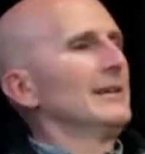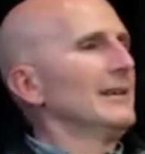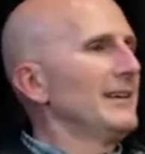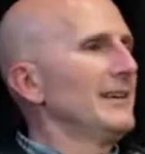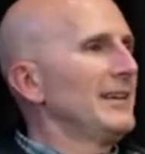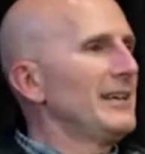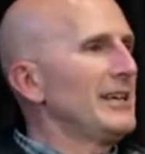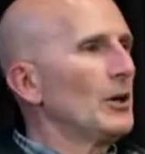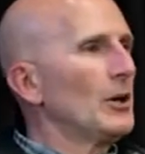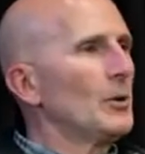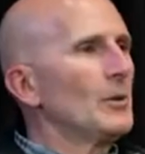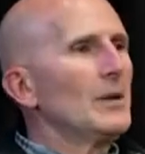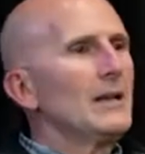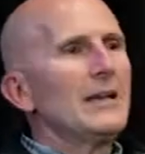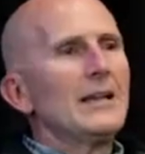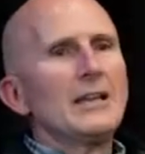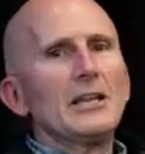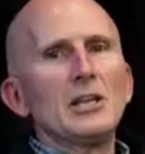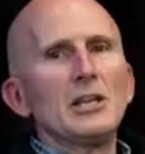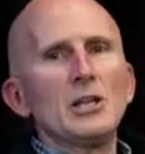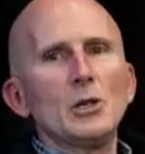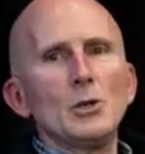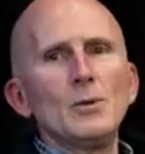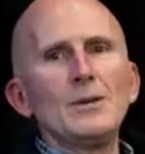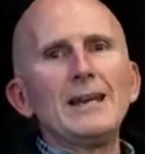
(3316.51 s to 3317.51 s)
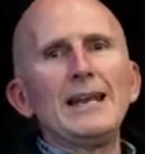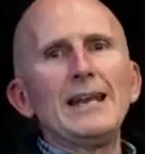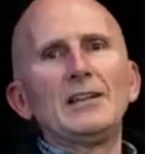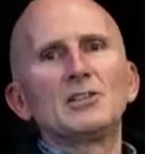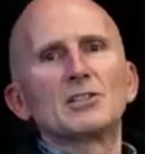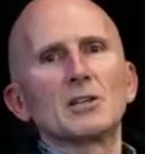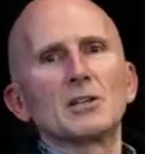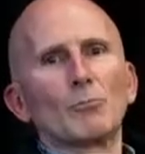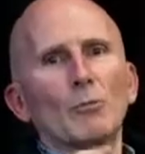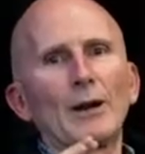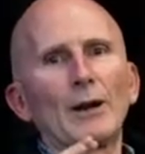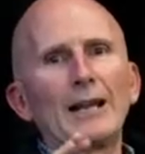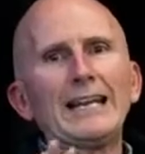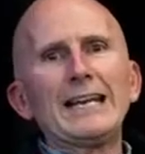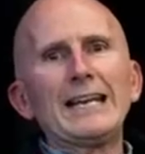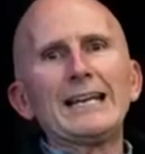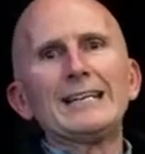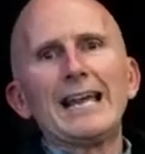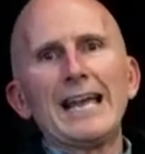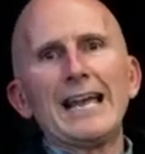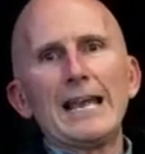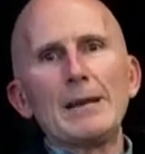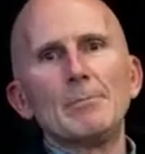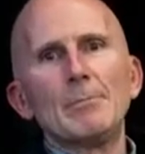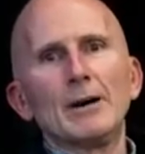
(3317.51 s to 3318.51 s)
You know, you need some rainy
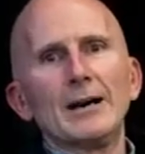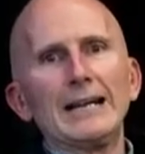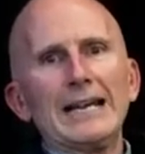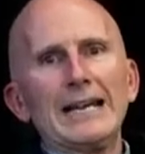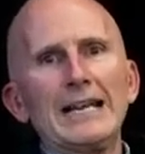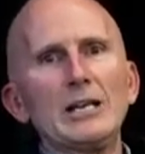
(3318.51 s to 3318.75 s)
day money.